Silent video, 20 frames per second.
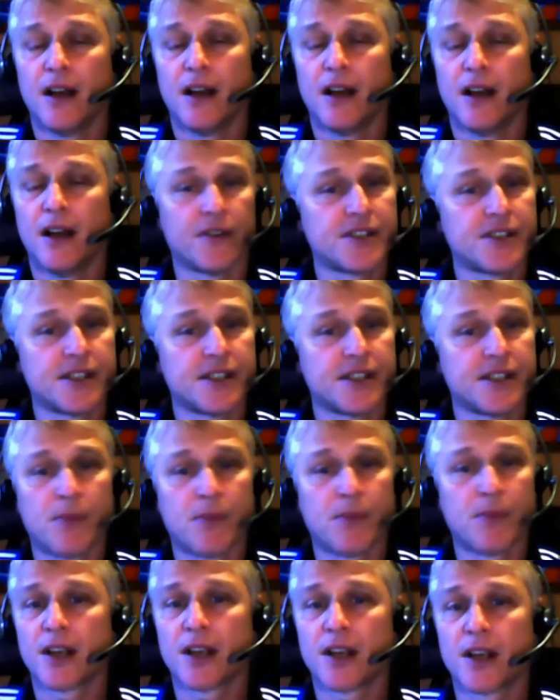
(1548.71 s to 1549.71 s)
First is
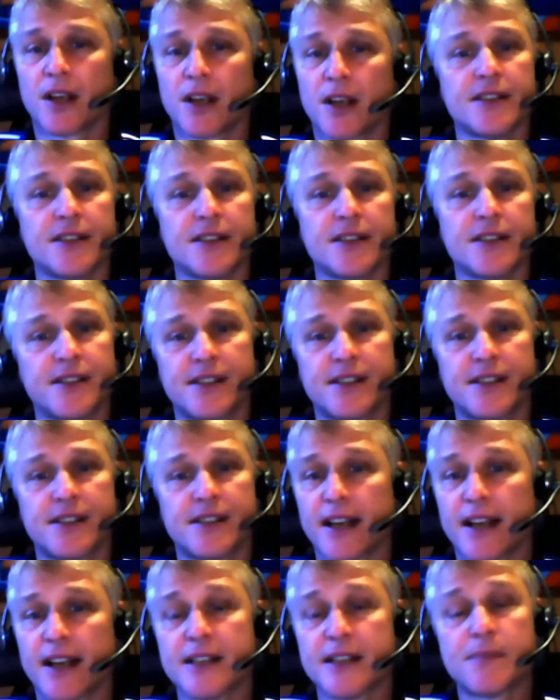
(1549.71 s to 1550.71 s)
market conditions.
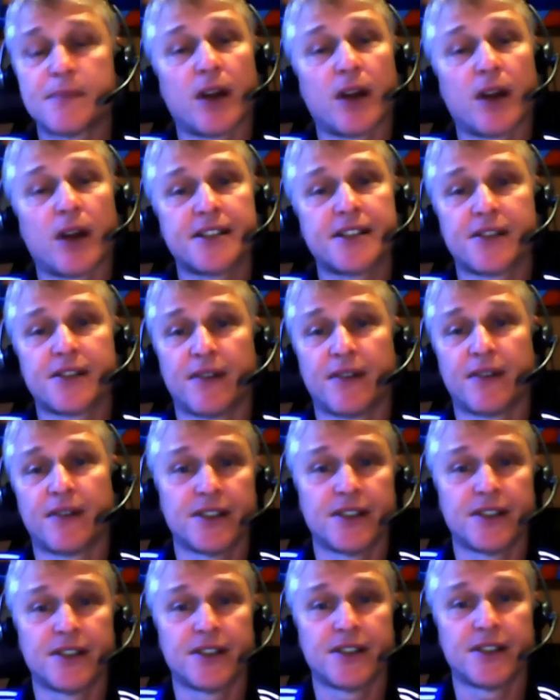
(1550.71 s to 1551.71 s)
Second is price
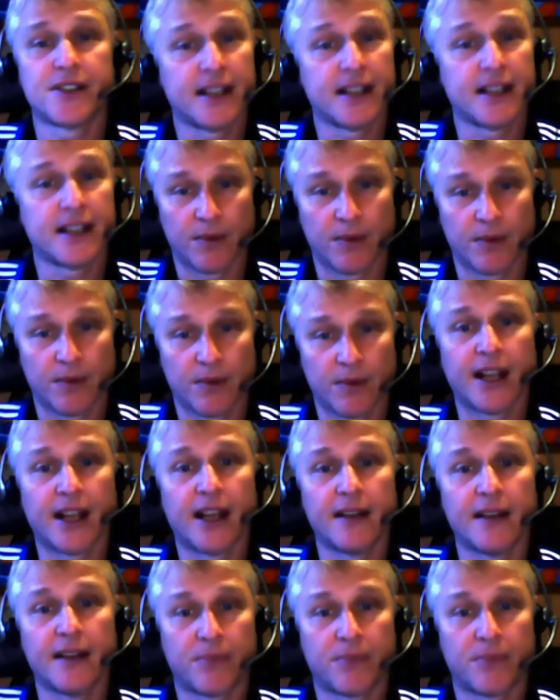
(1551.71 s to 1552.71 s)
direction. That's what we're looking
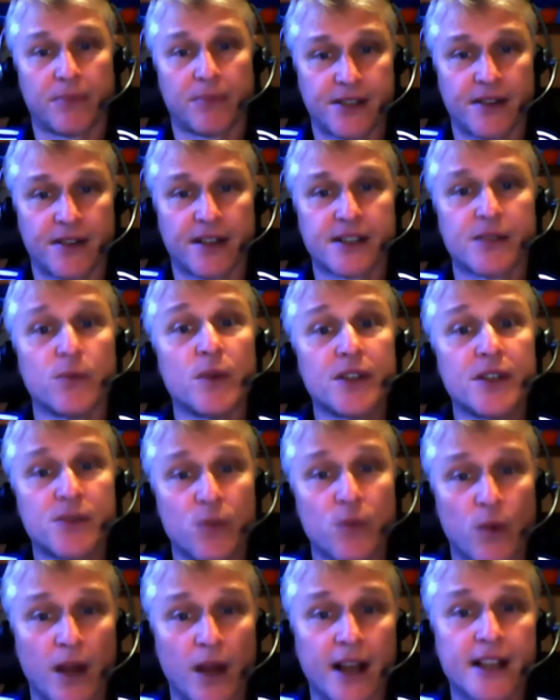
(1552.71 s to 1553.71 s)
at, price direction.
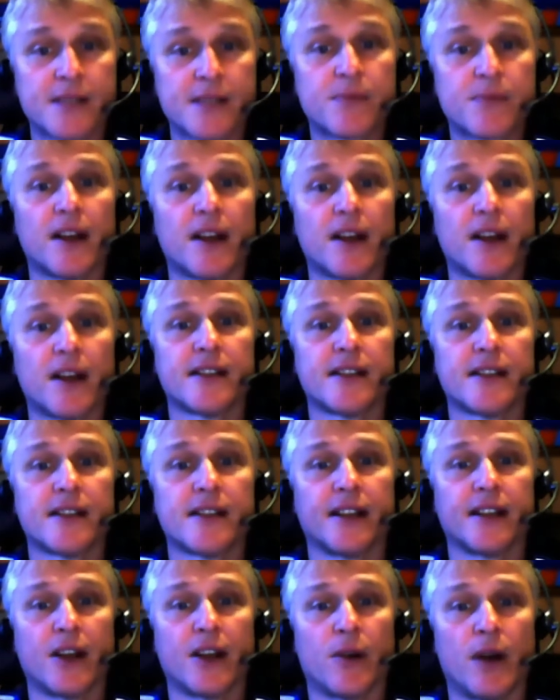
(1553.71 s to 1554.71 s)
Which way is price
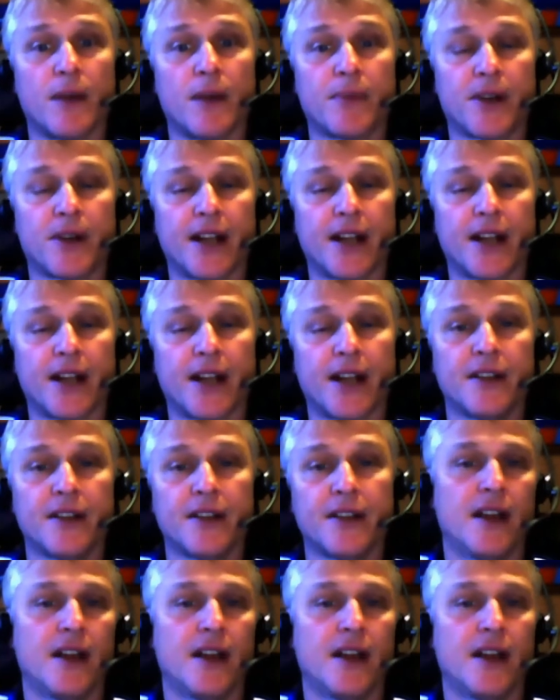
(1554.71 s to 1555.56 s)
likely to go, up or down?